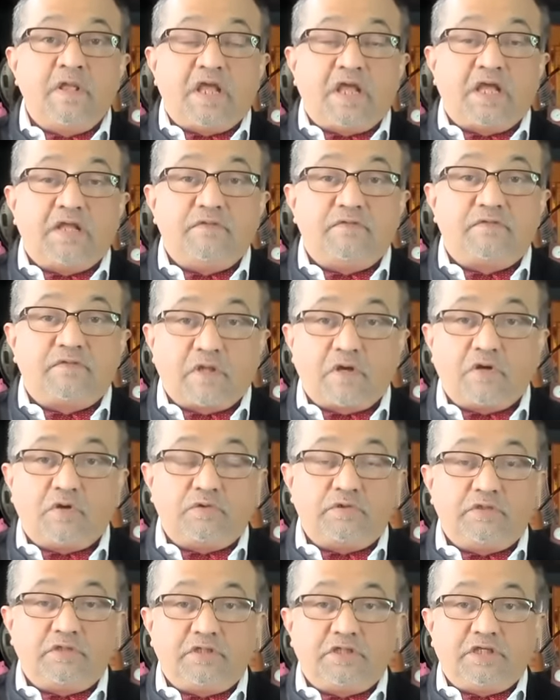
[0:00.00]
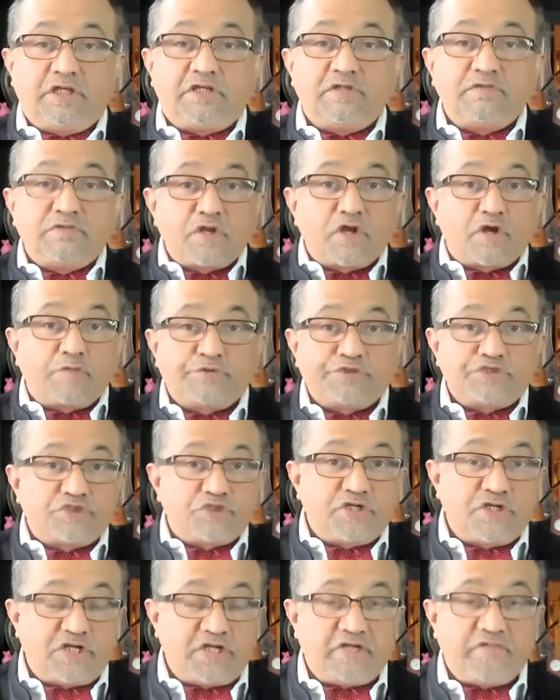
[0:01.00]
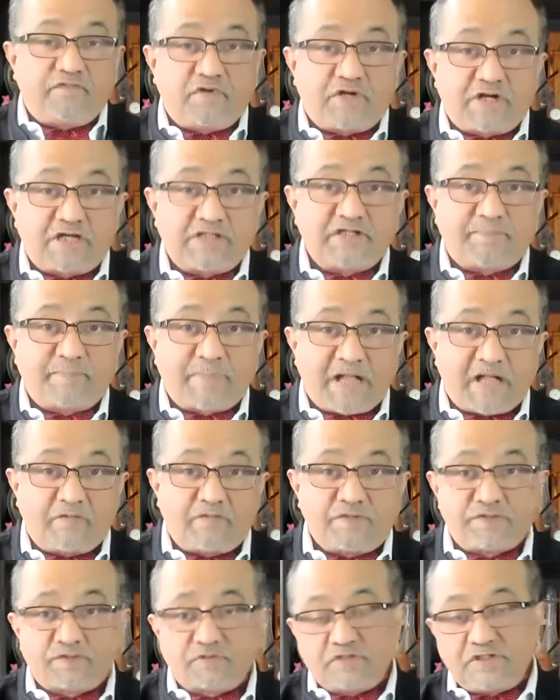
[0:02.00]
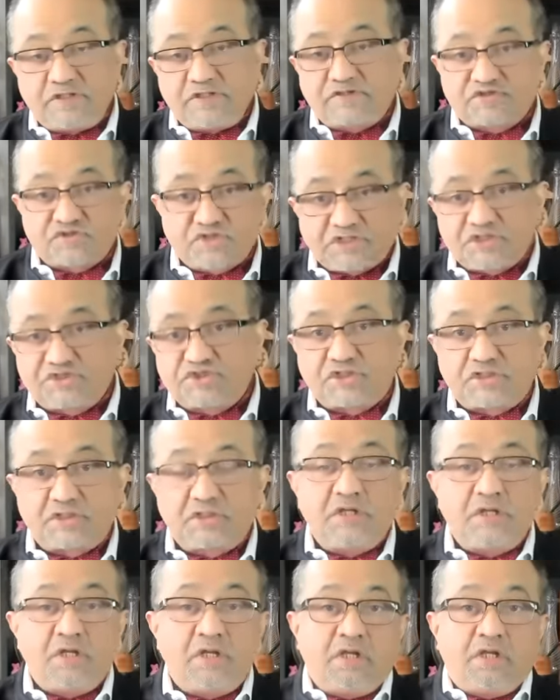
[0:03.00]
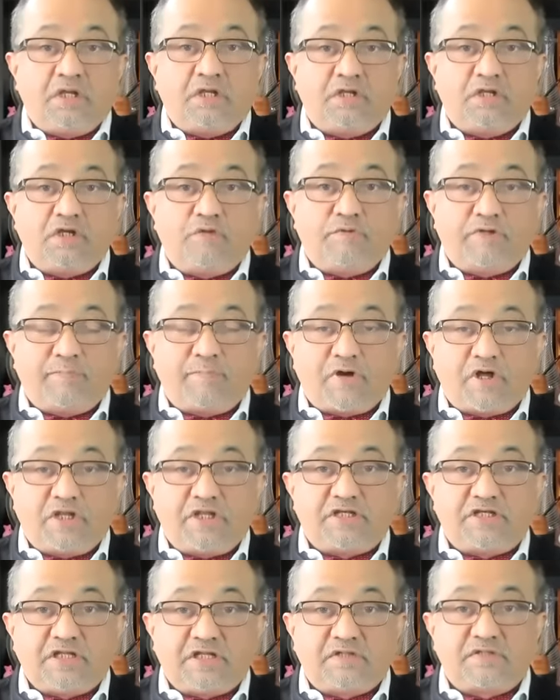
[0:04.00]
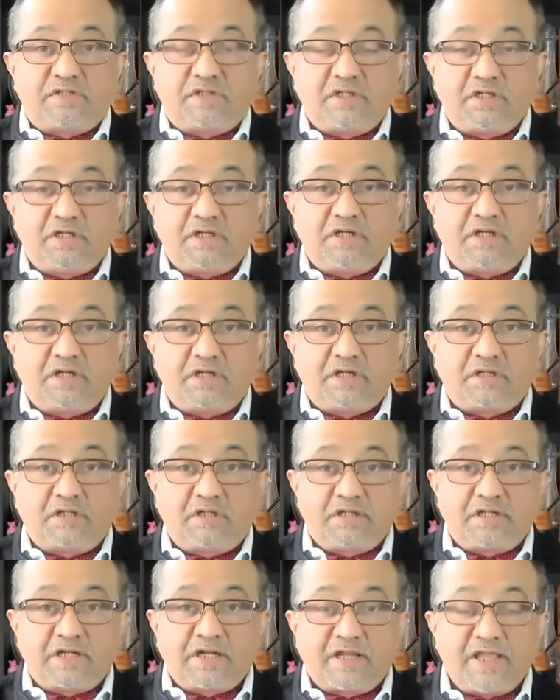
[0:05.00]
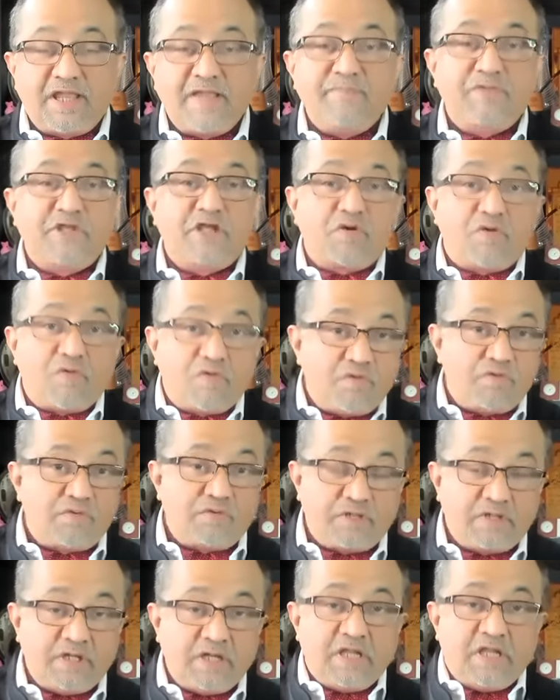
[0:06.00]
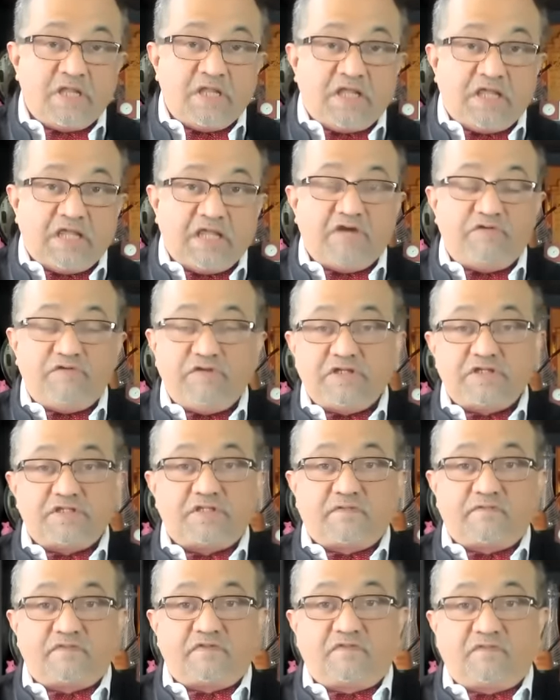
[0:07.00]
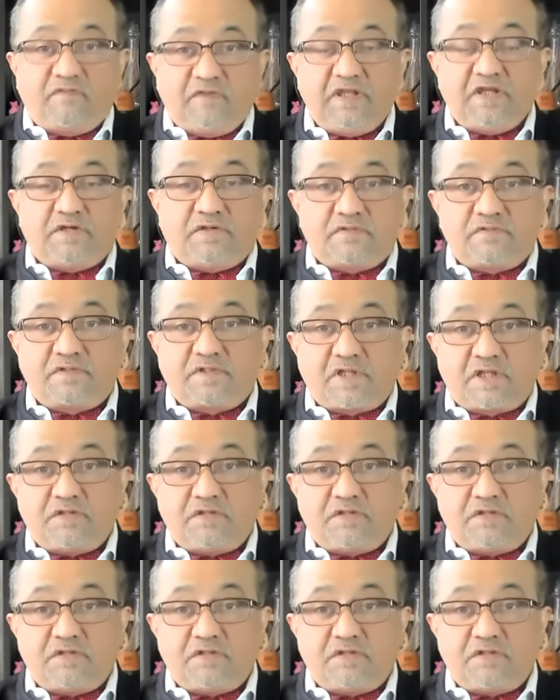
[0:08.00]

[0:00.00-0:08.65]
And so it is an opportunity for other powers to restructure global politics, uh, claim their own areas of spheres.